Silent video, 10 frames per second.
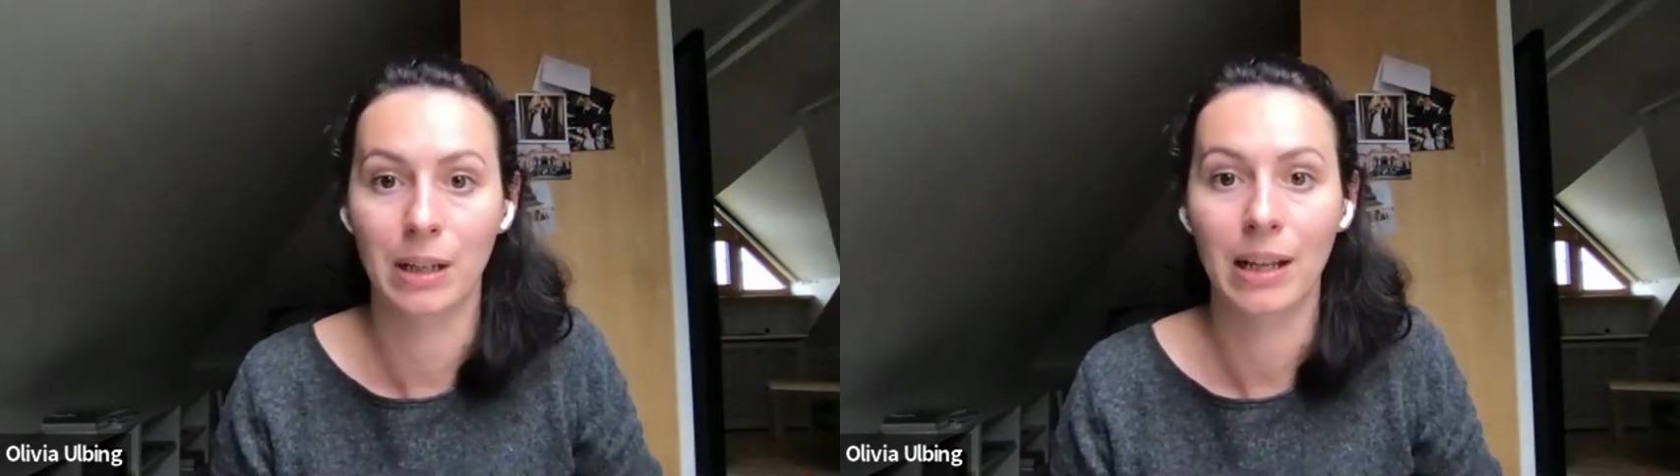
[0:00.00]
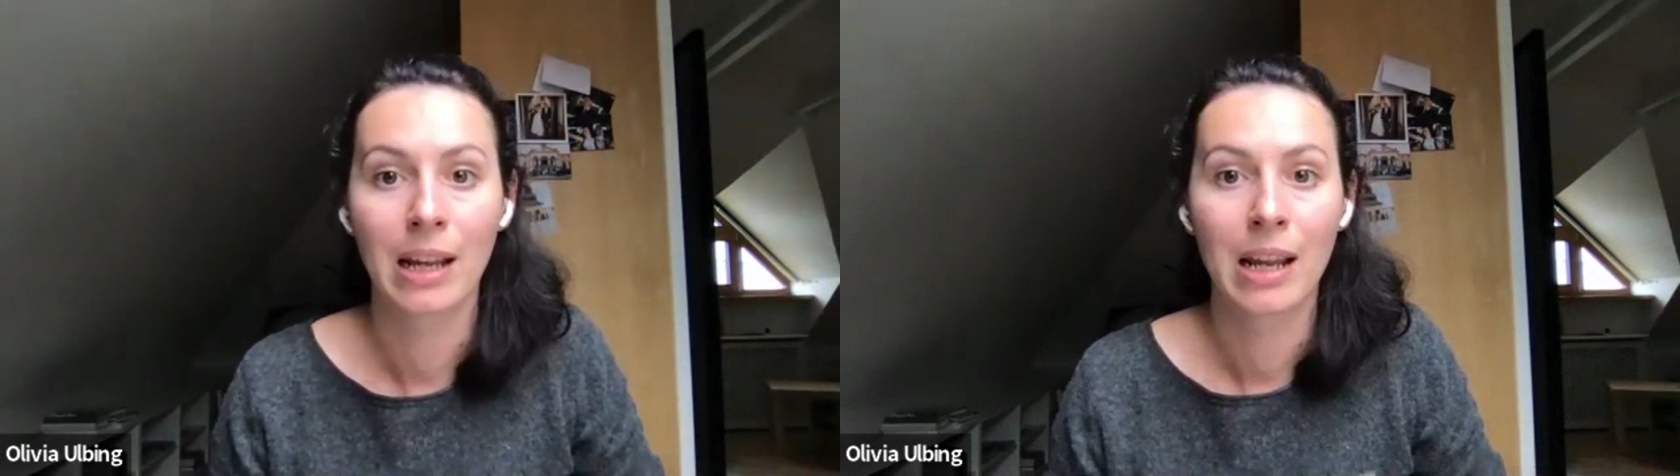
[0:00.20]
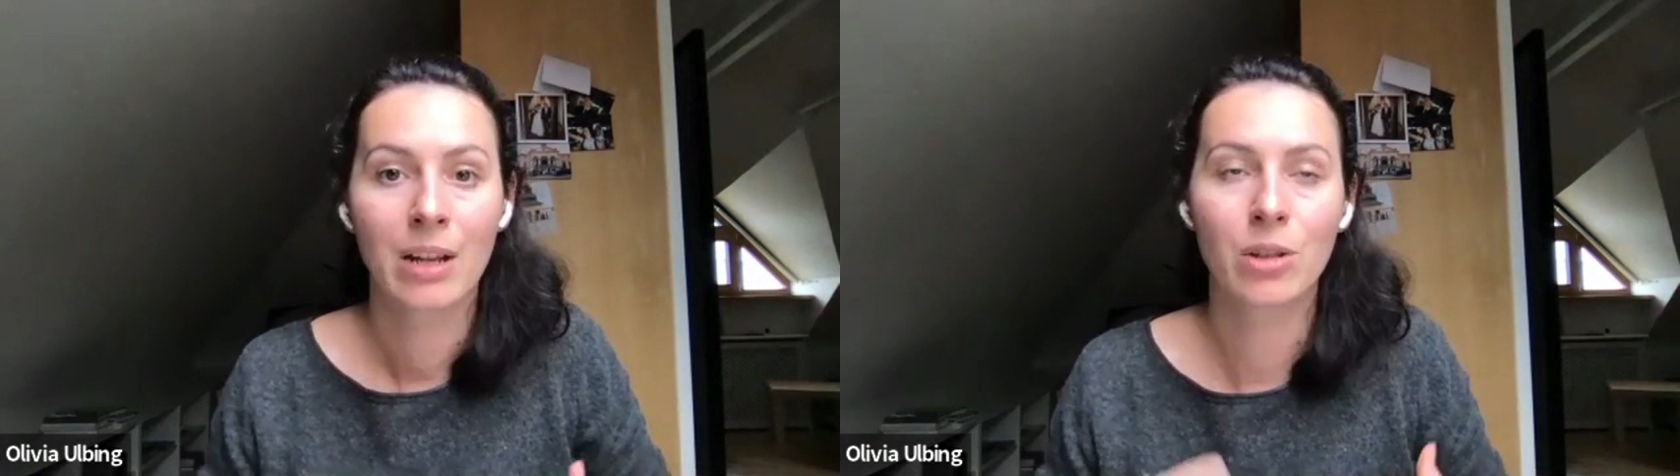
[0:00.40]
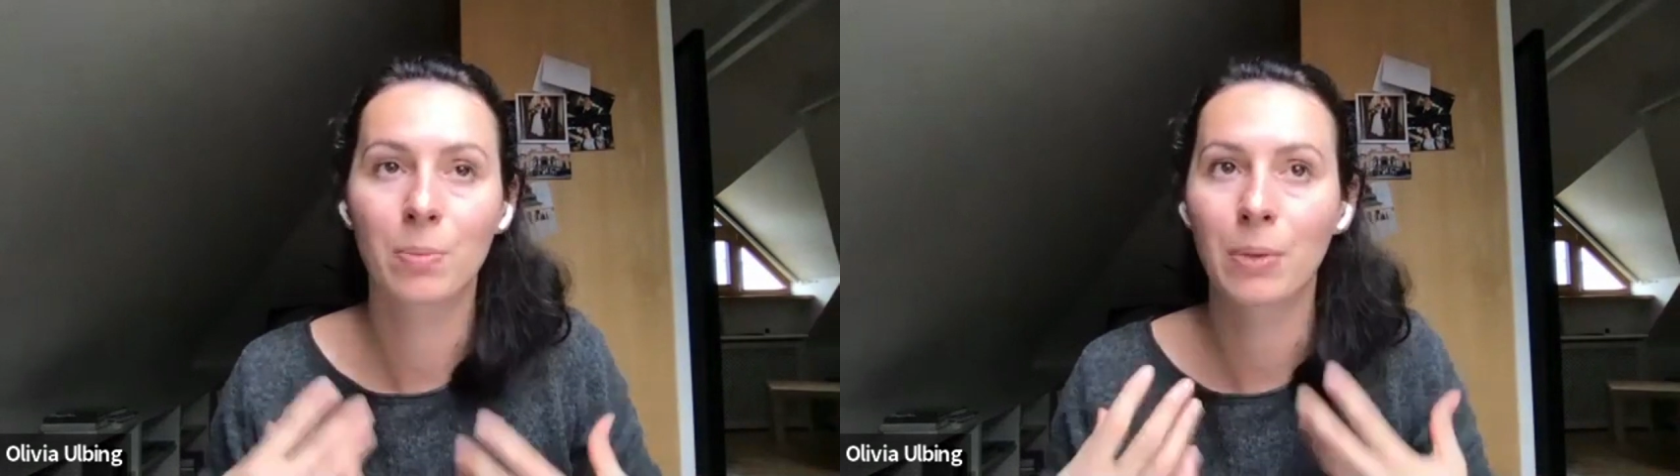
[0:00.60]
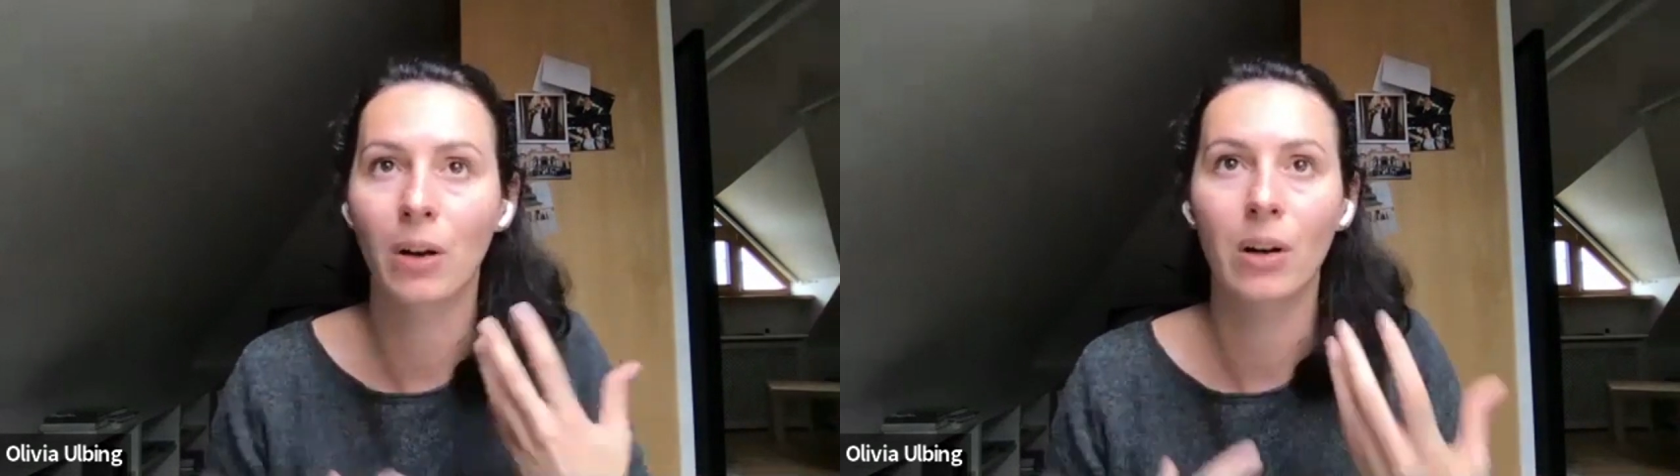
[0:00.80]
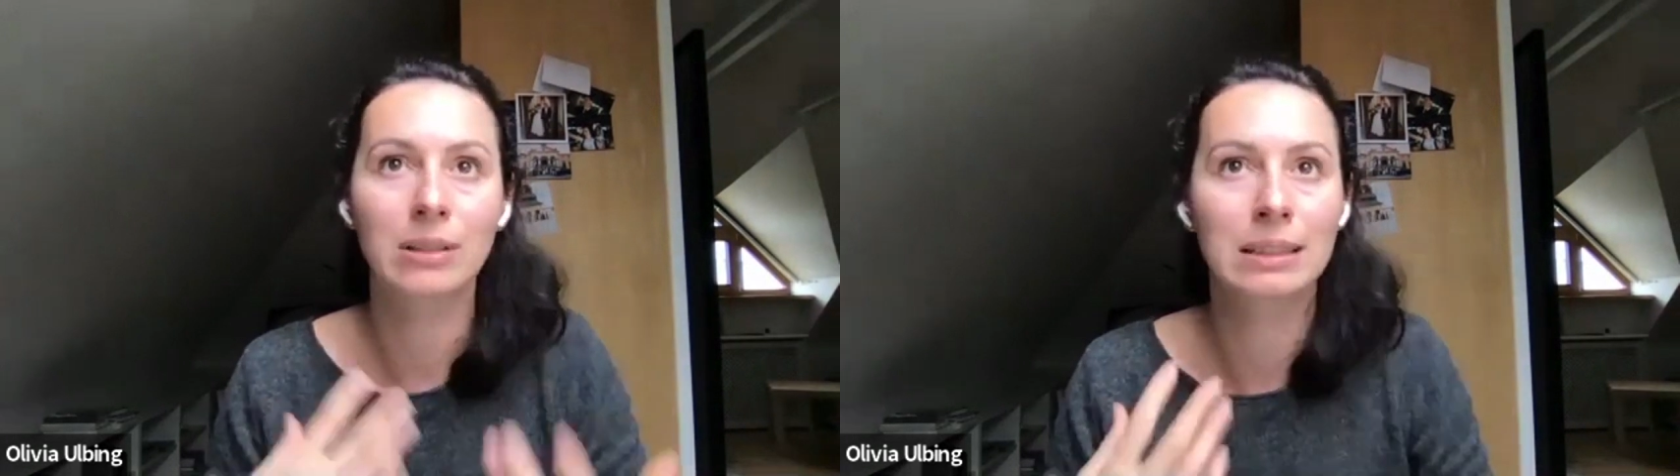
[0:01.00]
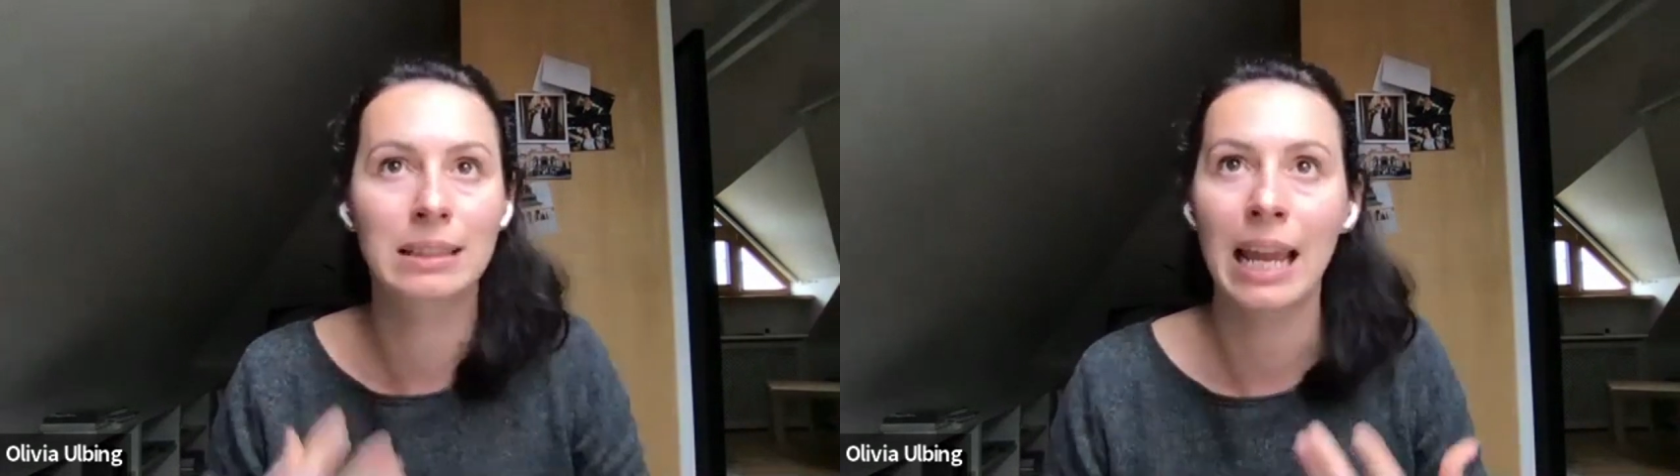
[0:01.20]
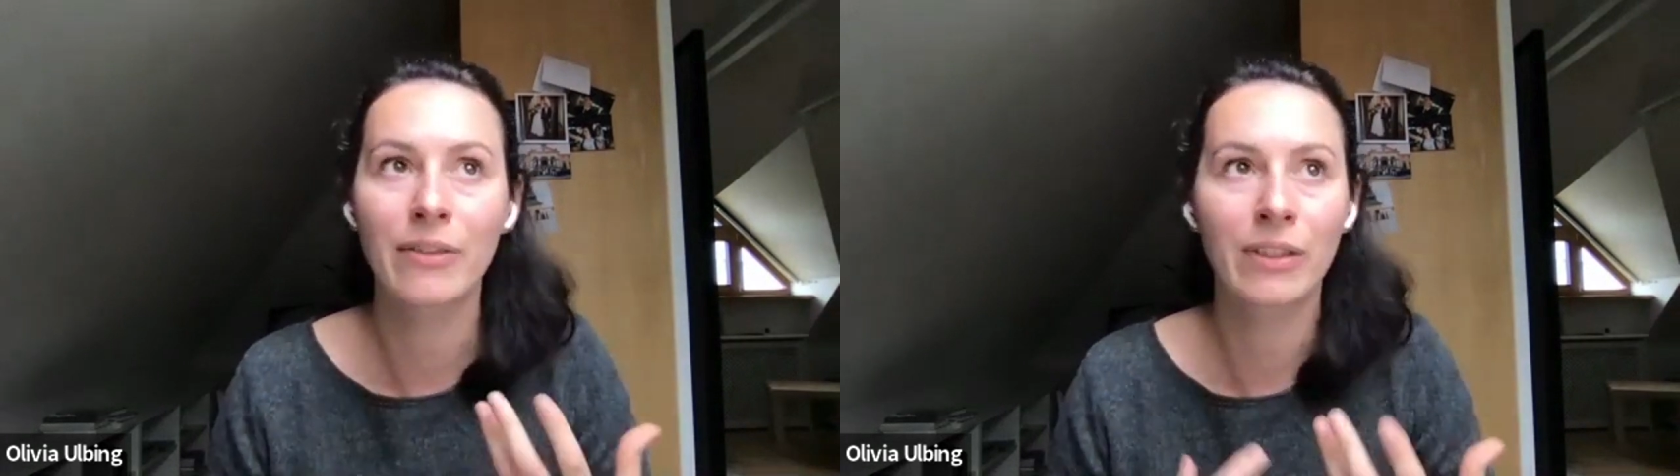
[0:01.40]
It should be all
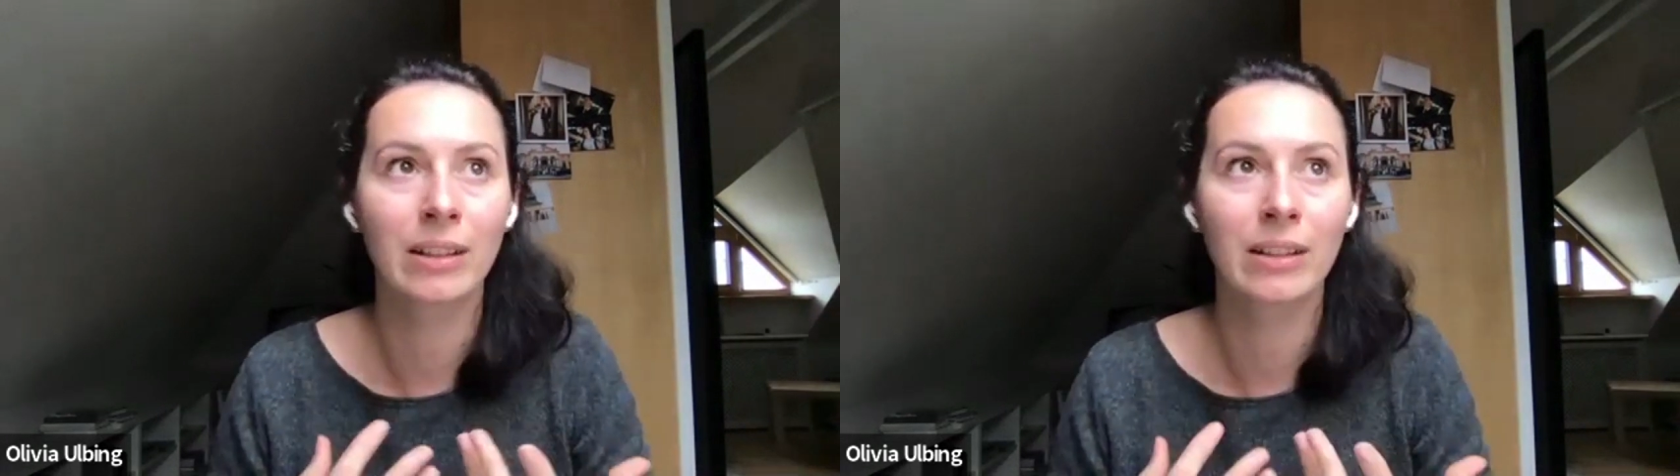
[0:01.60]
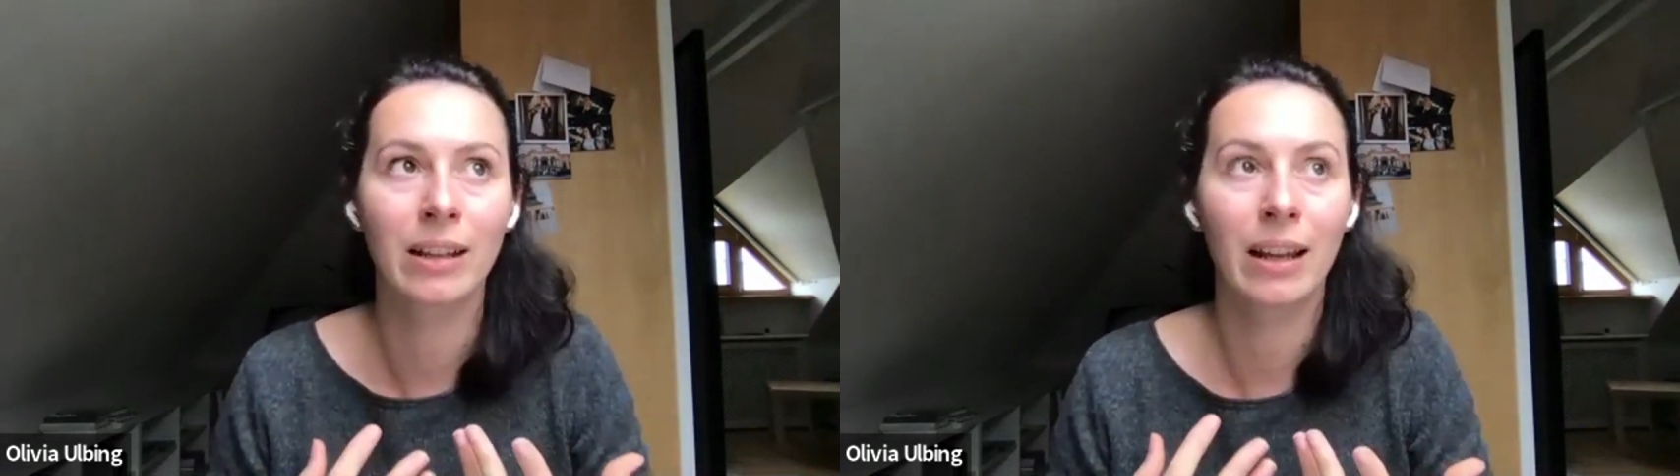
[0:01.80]
safe and